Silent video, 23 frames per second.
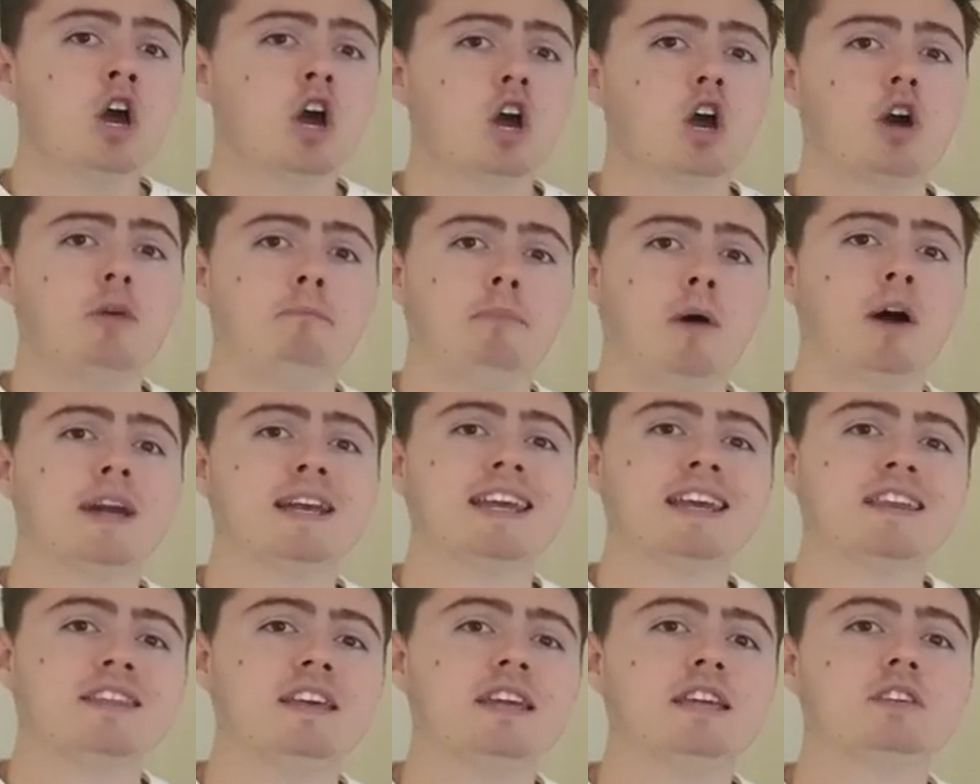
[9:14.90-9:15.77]

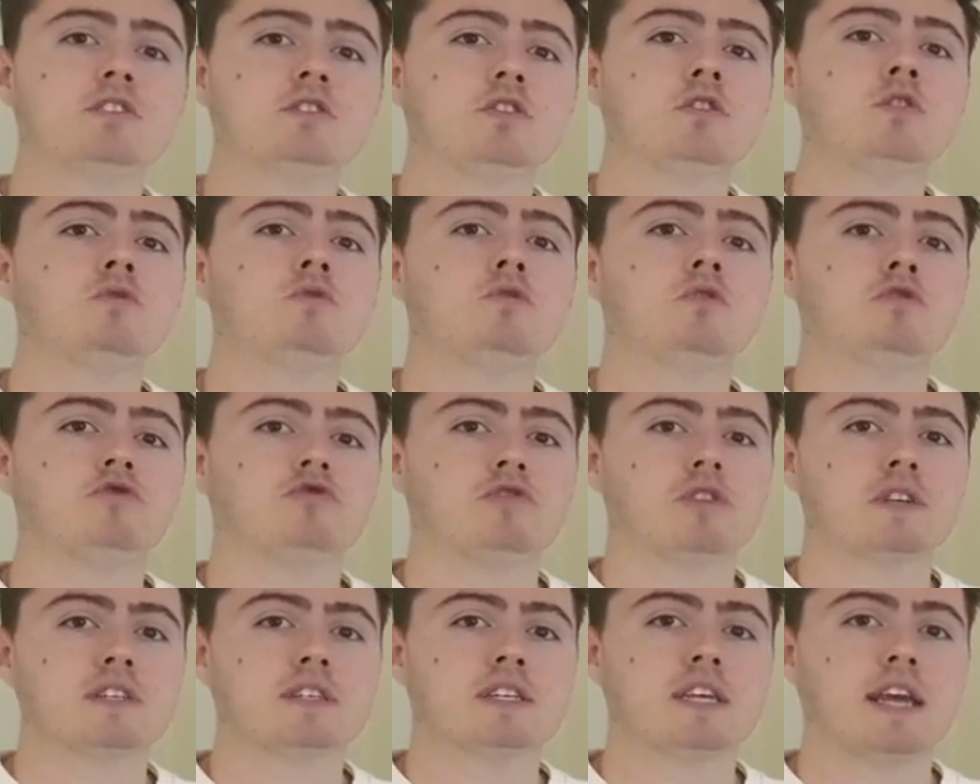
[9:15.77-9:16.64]
Combining these two
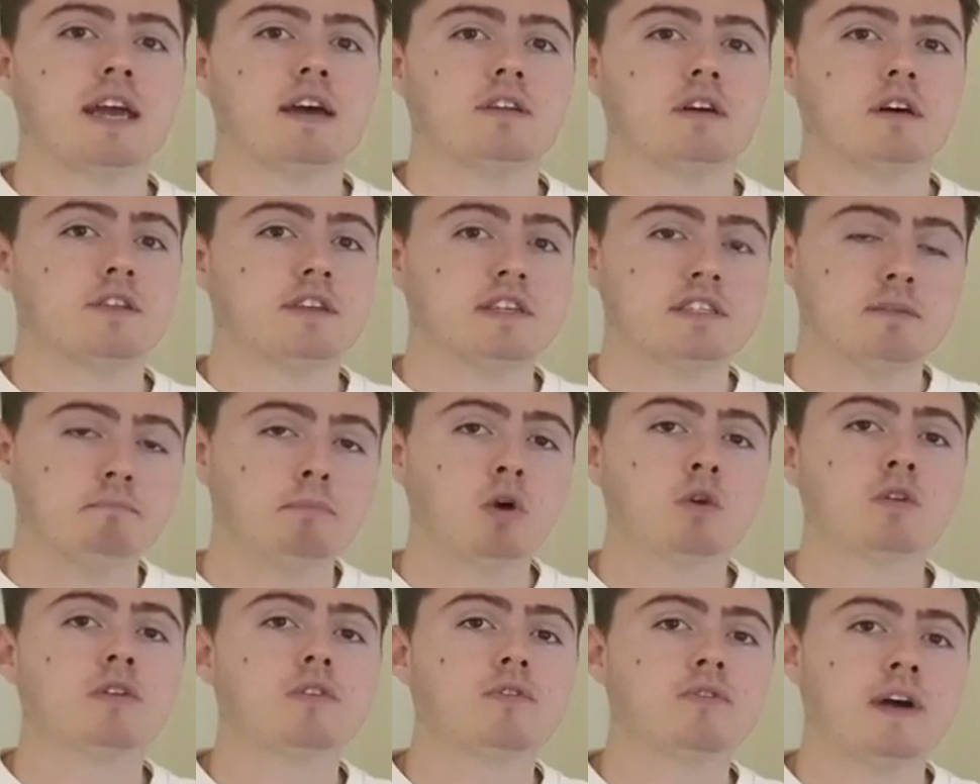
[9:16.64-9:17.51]
nutrients together, these are
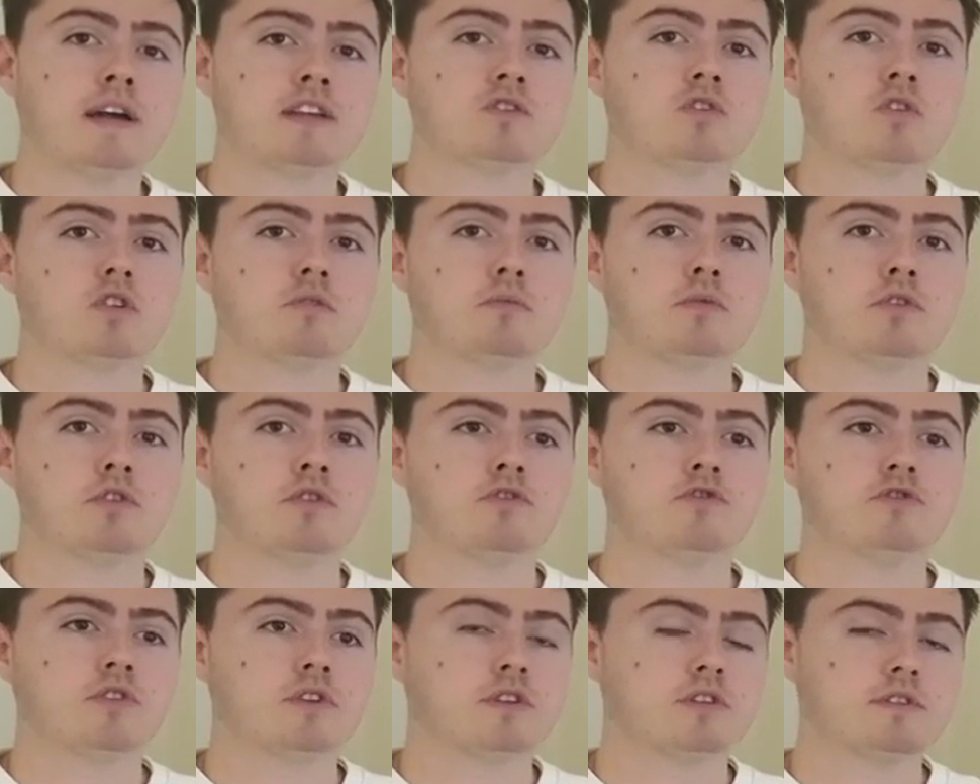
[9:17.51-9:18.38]
both fat-soluble
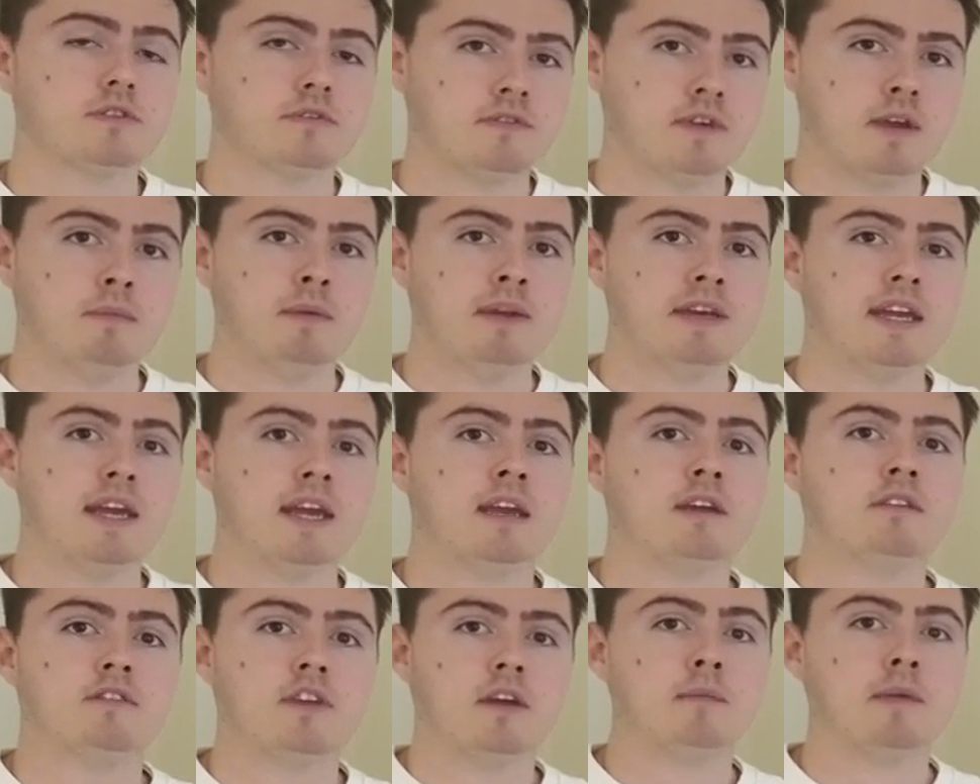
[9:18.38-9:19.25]
nutrients, vitamin
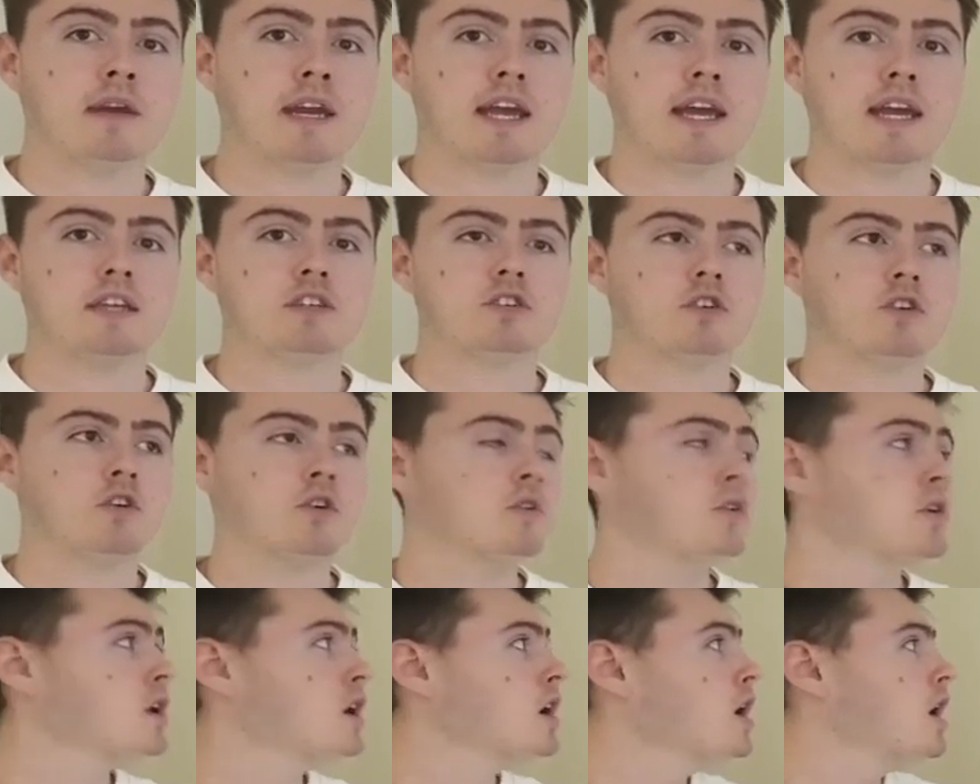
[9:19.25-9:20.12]
D, vitamin
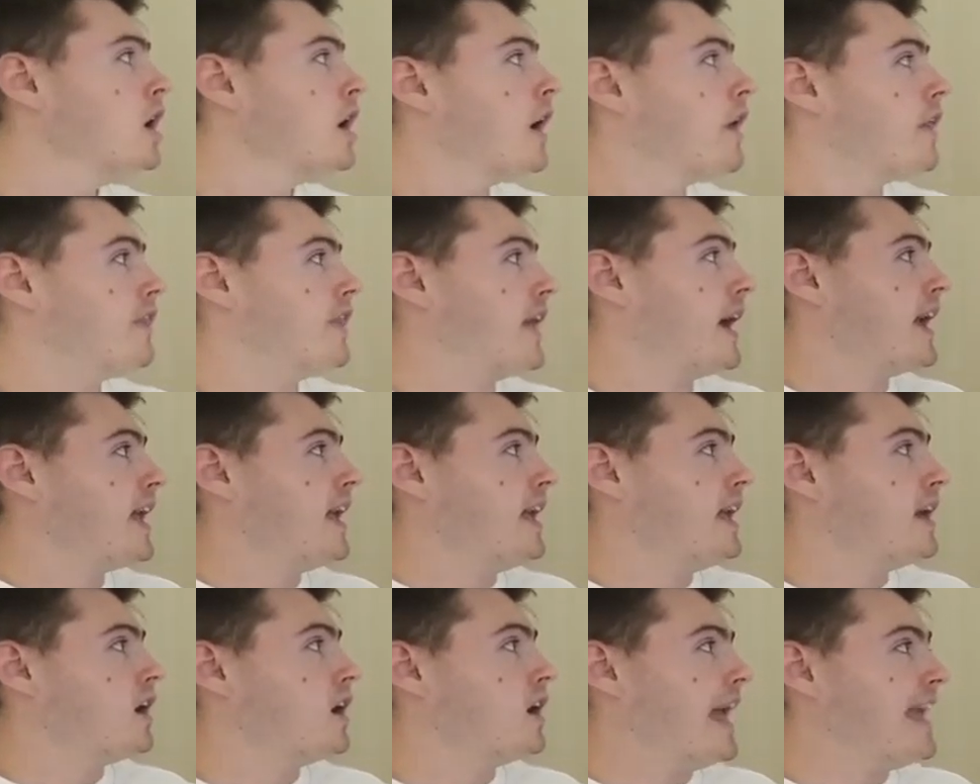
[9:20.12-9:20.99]
K2,
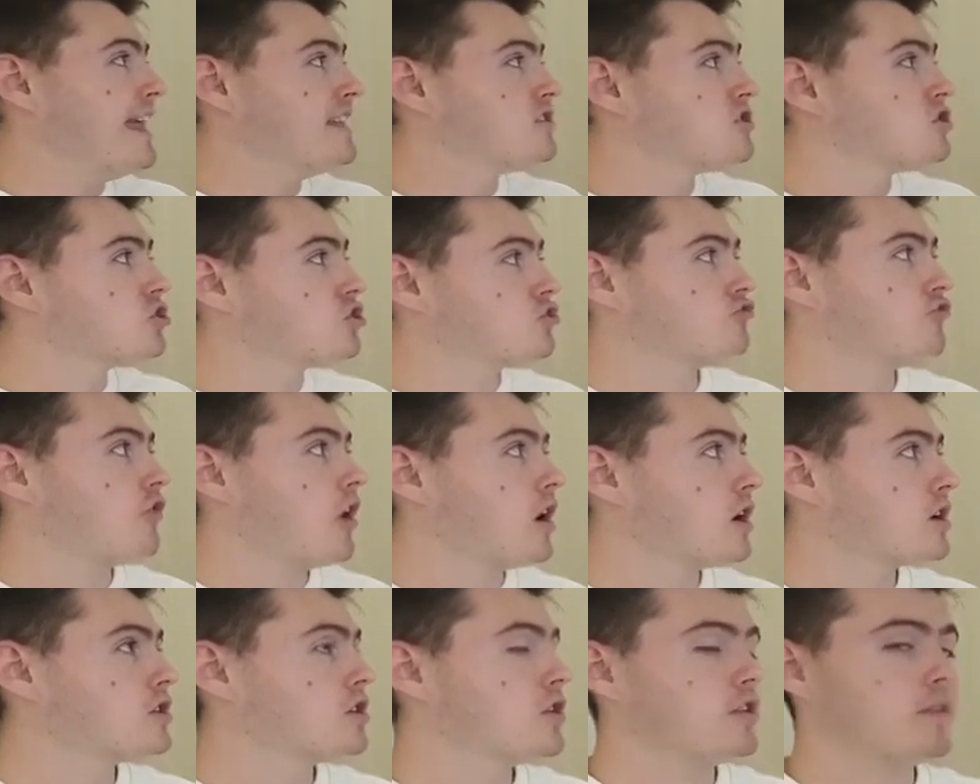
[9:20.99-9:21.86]
they
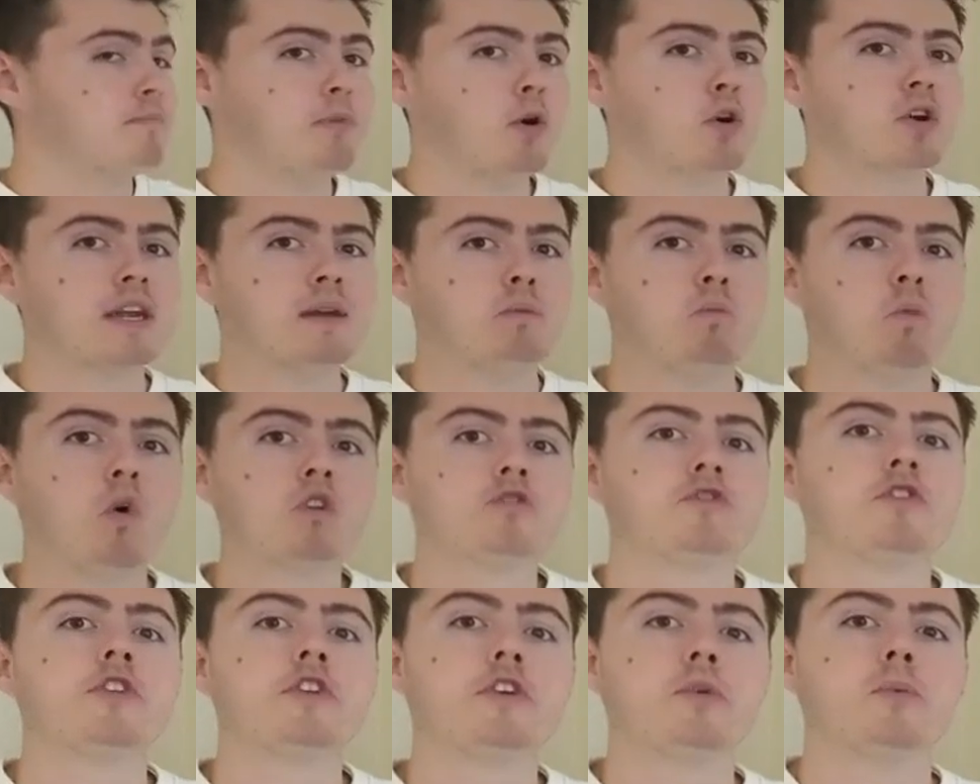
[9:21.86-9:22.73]
instruct the body
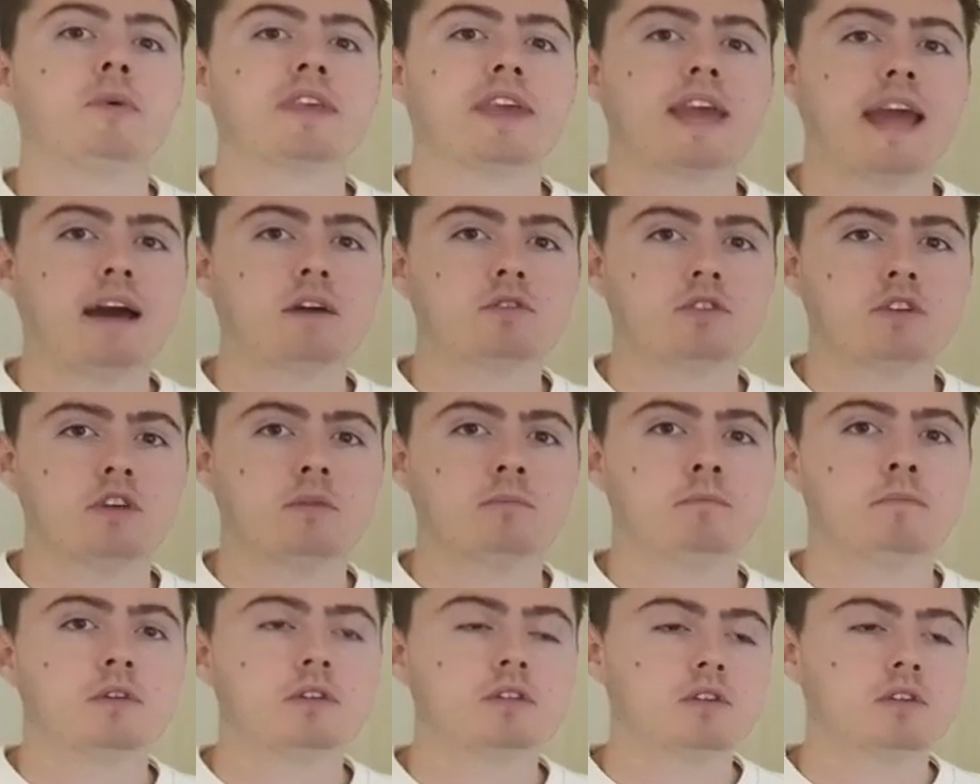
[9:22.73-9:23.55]
what to do with calcium.